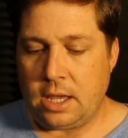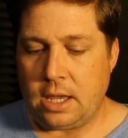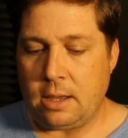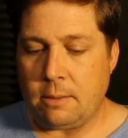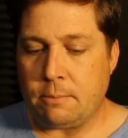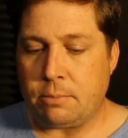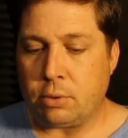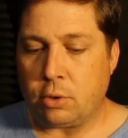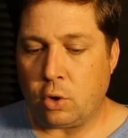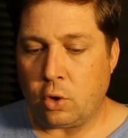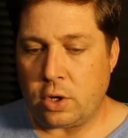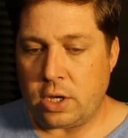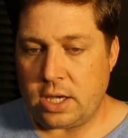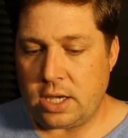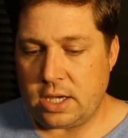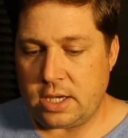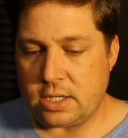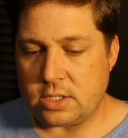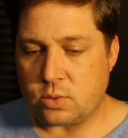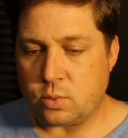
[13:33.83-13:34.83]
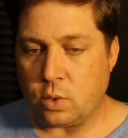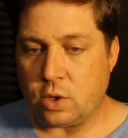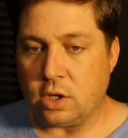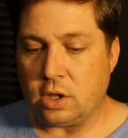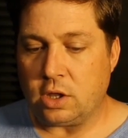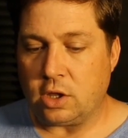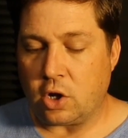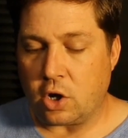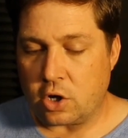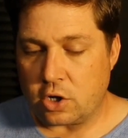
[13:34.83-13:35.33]
employees
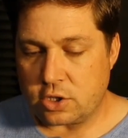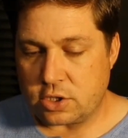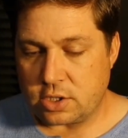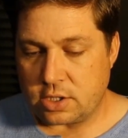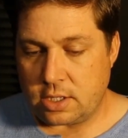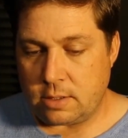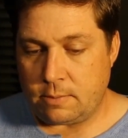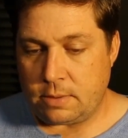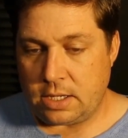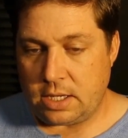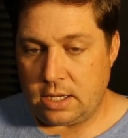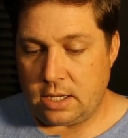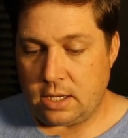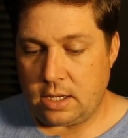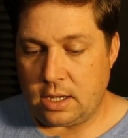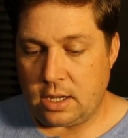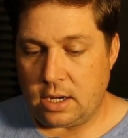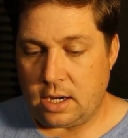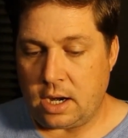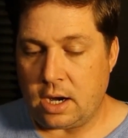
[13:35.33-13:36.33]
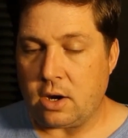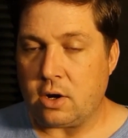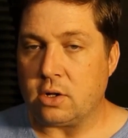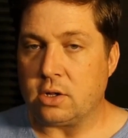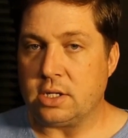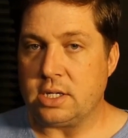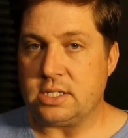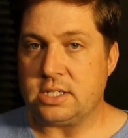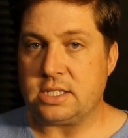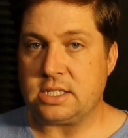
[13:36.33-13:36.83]
will largely be
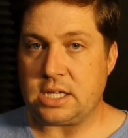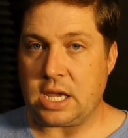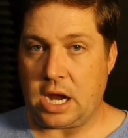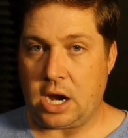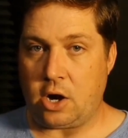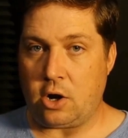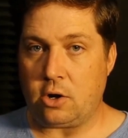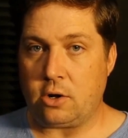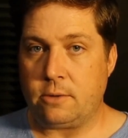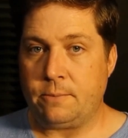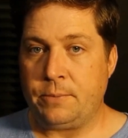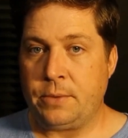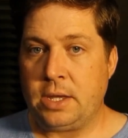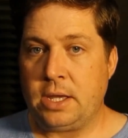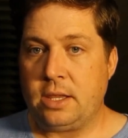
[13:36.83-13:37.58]
inherently scared.